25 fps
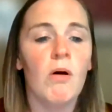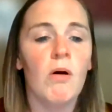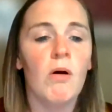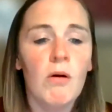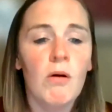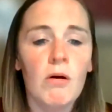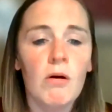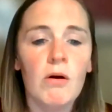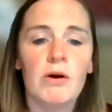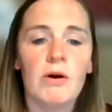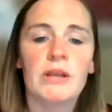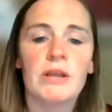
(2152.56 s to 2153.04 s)

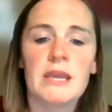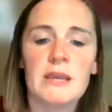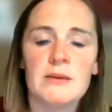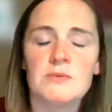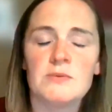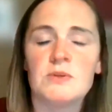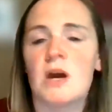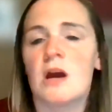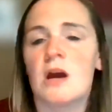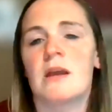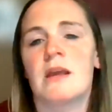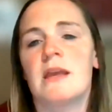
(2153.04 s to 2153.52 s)
Whew,
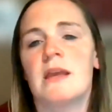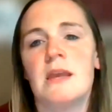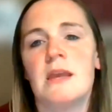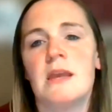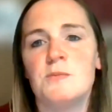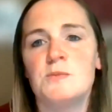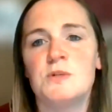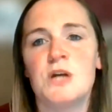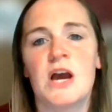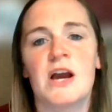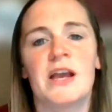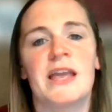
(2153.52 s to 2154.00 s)
whew, keep
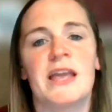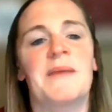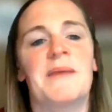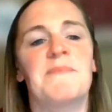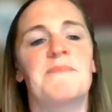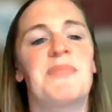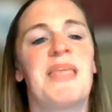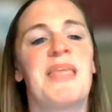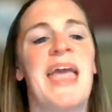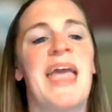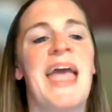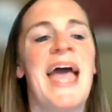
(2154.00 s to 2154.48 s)
talking, keep
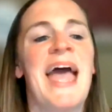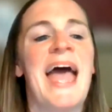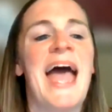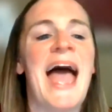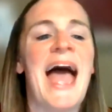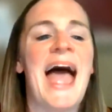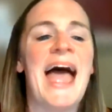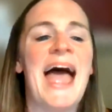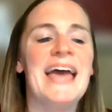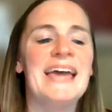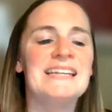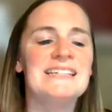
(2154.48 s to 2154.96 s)
talking.
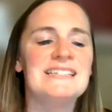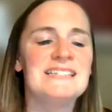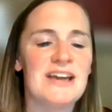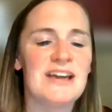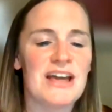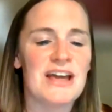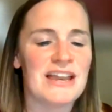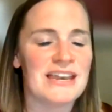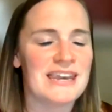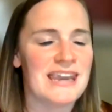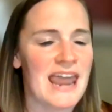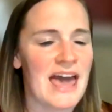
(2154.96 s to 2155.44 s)

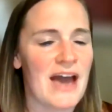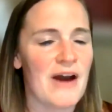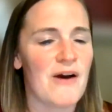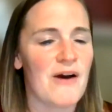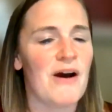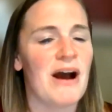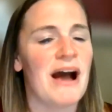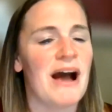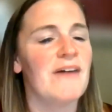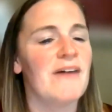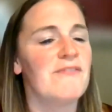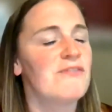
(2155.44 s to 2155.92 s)
And
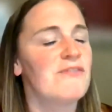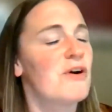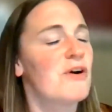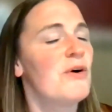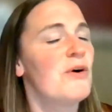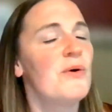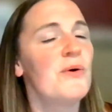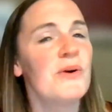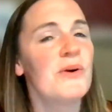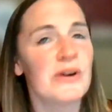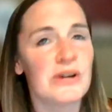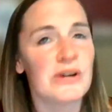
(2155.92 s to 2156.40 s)
now, of
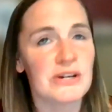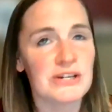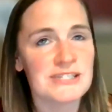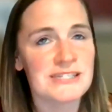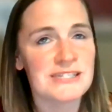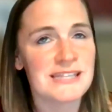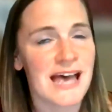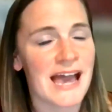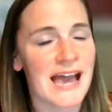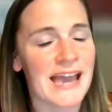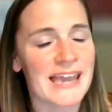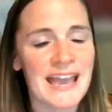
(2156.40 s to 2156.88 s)

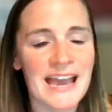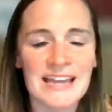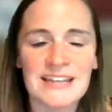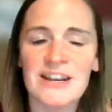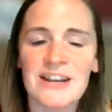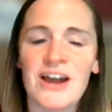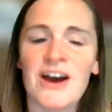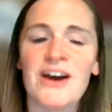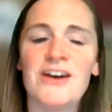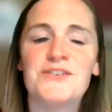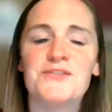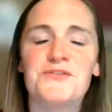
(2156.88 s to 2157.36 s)
course, I
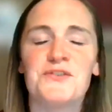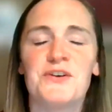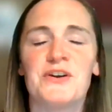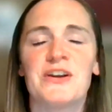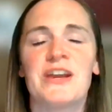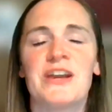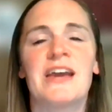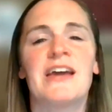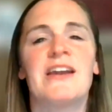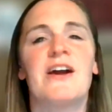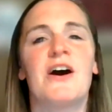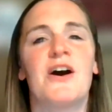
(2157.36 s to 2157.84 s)
cannot
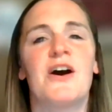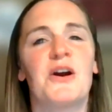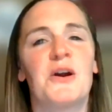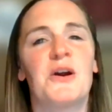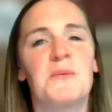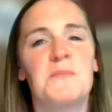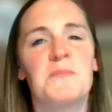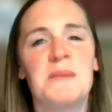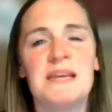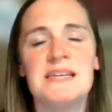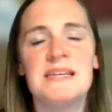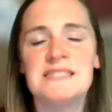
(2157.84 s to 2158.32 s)
forget
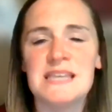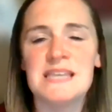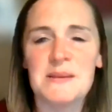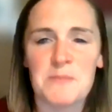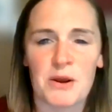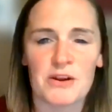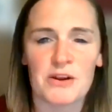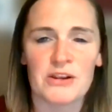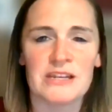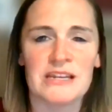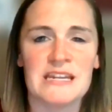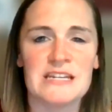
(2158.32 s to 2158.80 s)
our
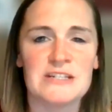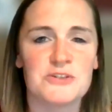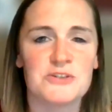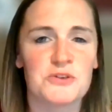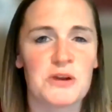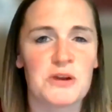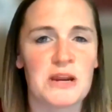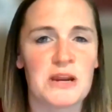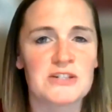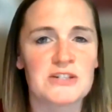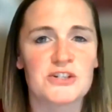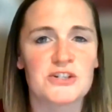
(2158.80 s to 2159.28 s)
amazing
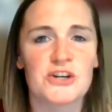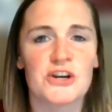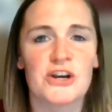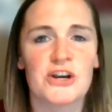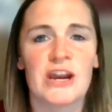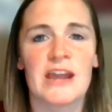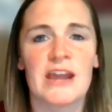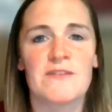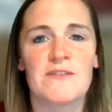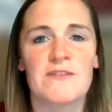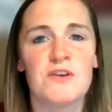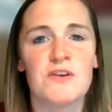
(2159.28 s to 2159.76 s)
marketing
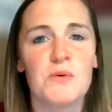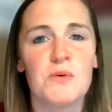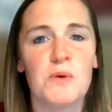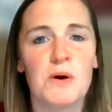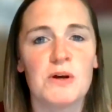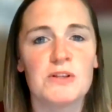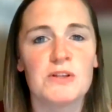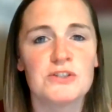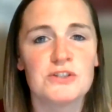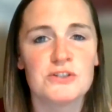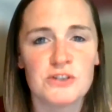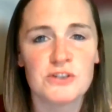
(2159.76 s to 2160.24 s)
director. If you
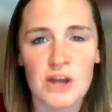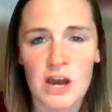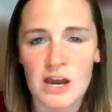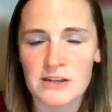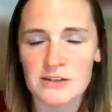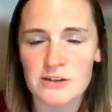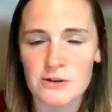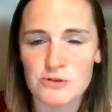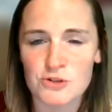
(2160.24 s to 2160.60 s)
all do not